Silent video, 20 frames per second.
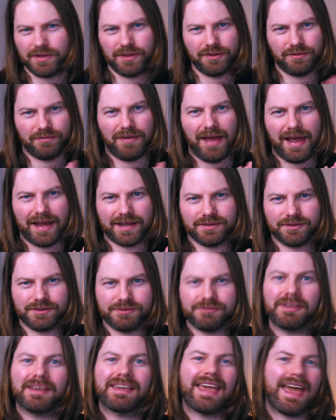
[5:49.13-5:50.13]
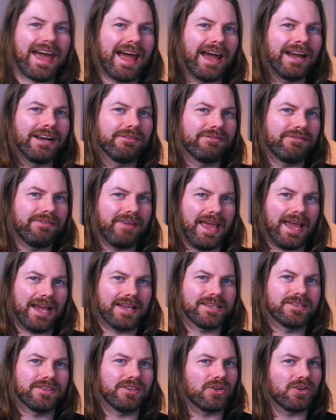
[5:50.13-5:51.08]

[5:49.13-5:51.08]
other factors that can affect